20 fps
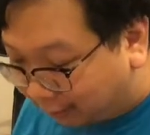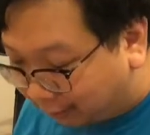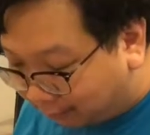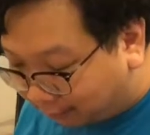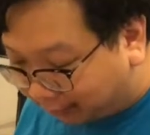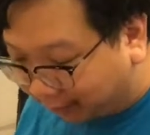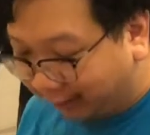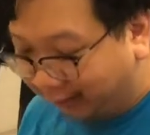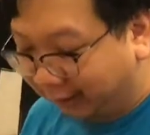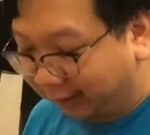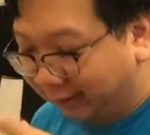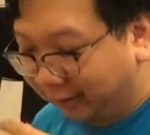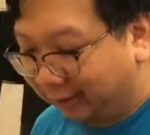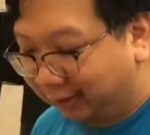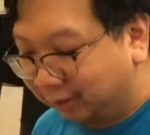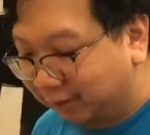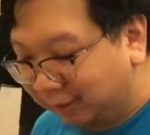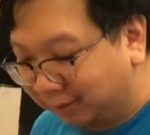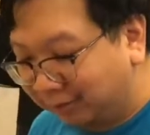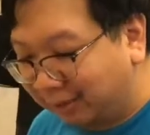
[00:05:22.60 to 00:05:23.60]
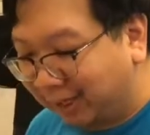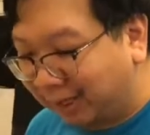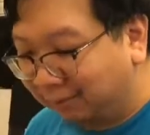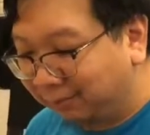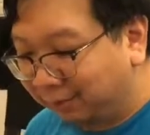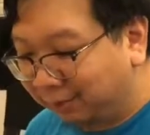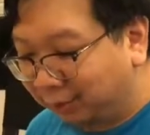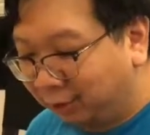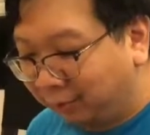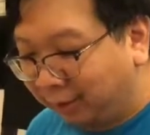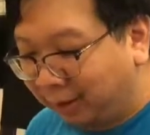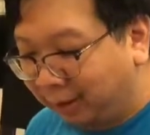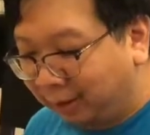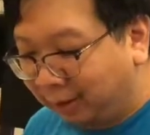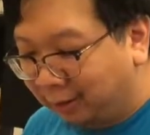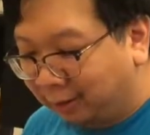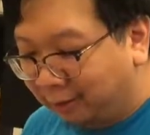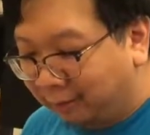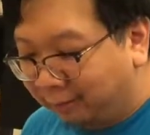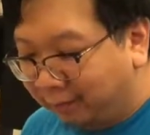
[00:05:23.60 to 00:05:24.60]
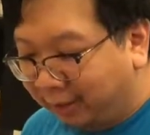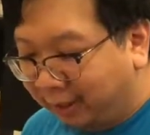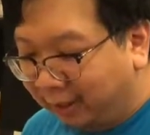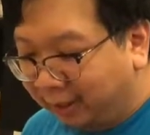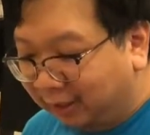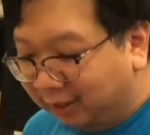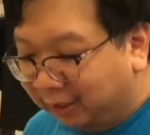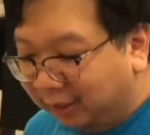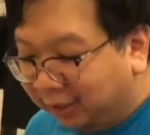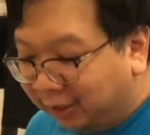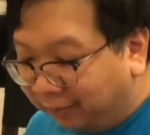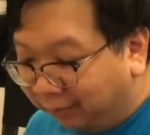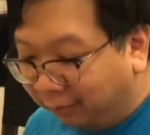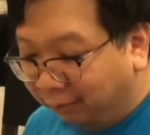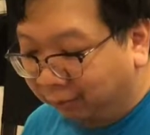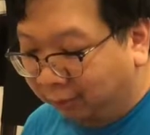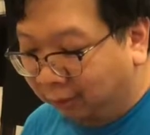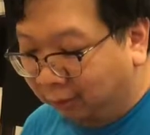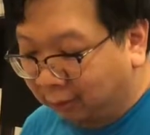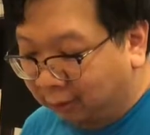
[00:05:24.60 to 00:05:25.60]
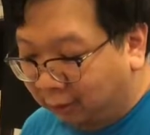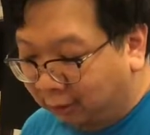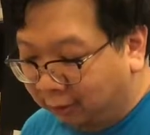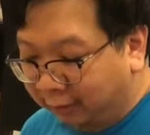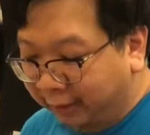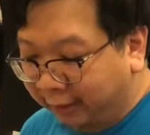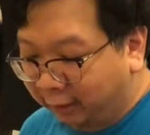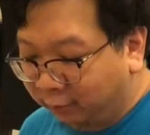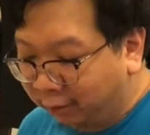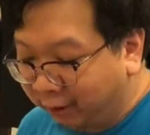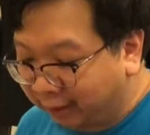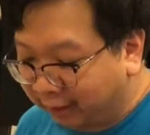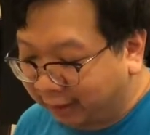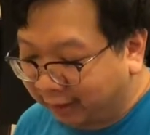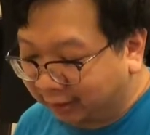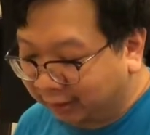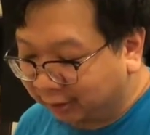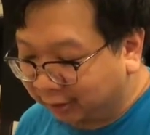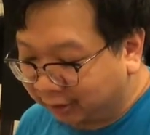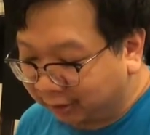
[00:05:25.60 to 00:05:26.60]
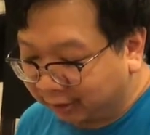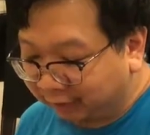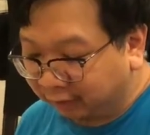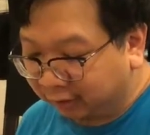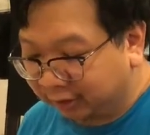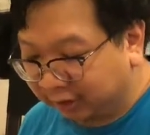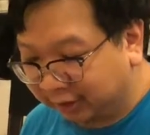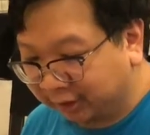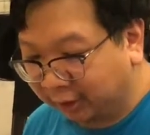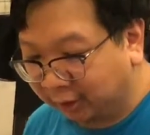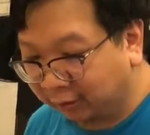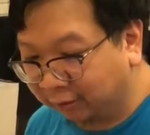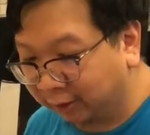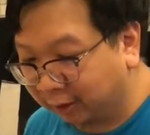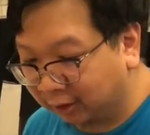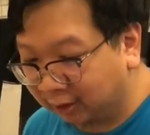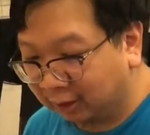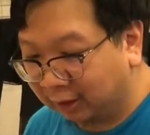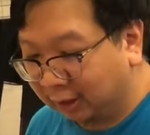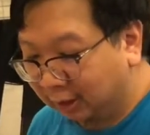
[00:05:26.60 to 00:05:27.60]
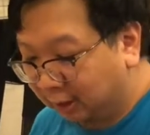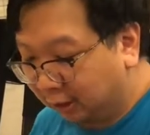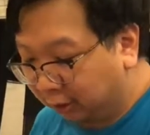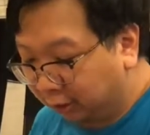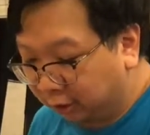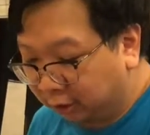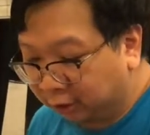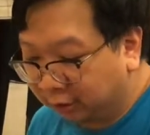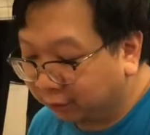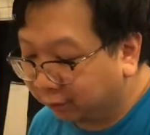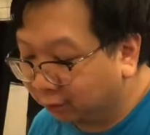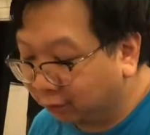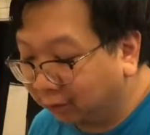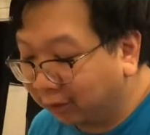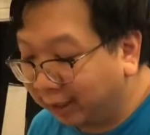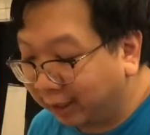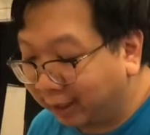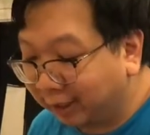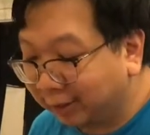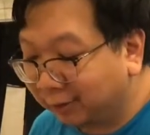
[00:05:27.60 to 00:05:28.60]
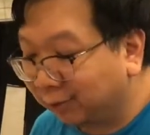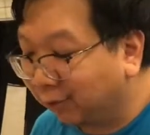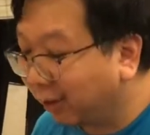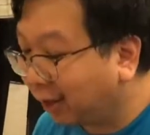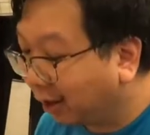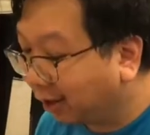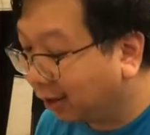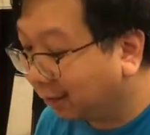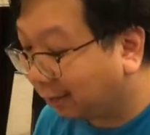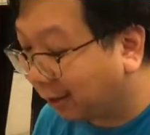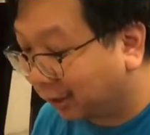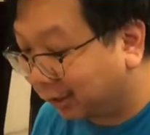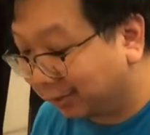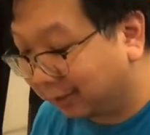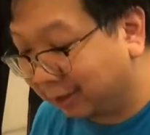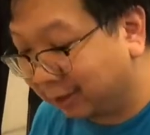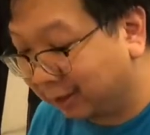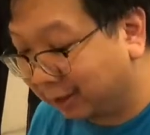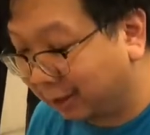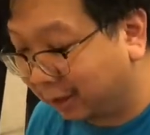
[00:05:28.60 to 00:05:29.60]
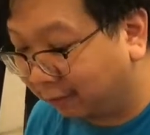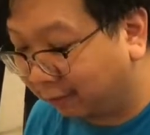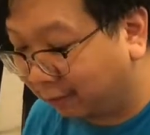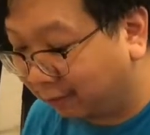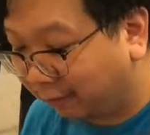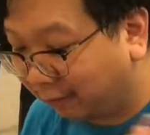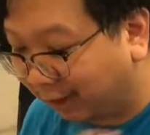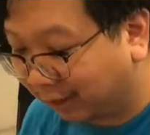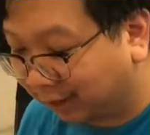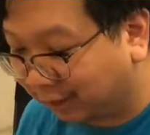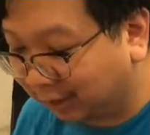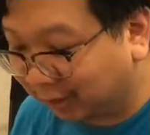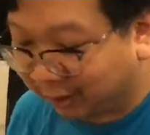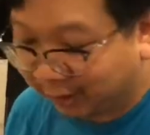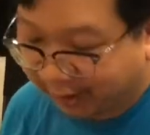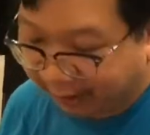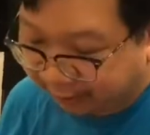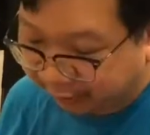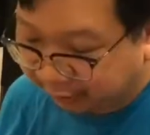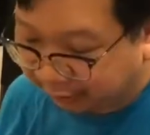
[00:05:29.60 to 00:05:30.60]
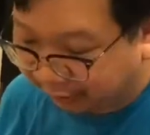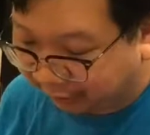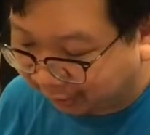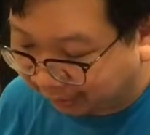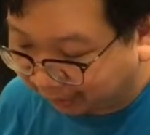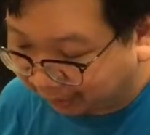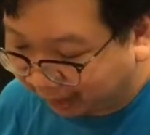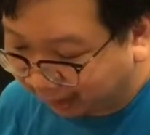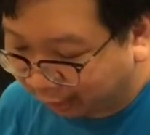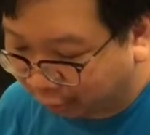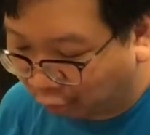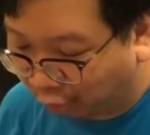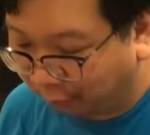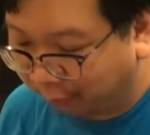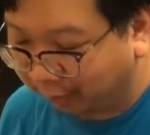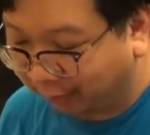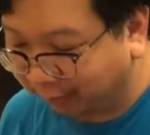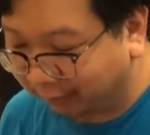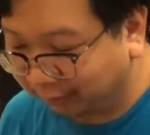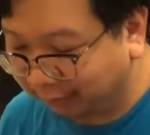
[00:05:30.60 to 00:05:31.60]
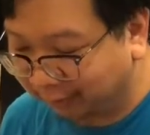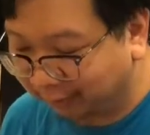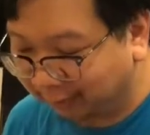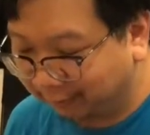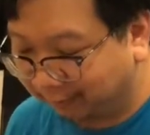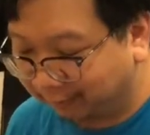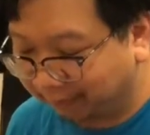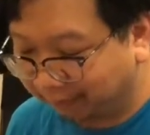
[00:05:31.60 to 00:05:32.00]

Finally, sometimes you'll be making a simple roll called a quick test to see if you succeed or fail. You just roll the dice without the possibility of advances, edges, setbacks, or problems.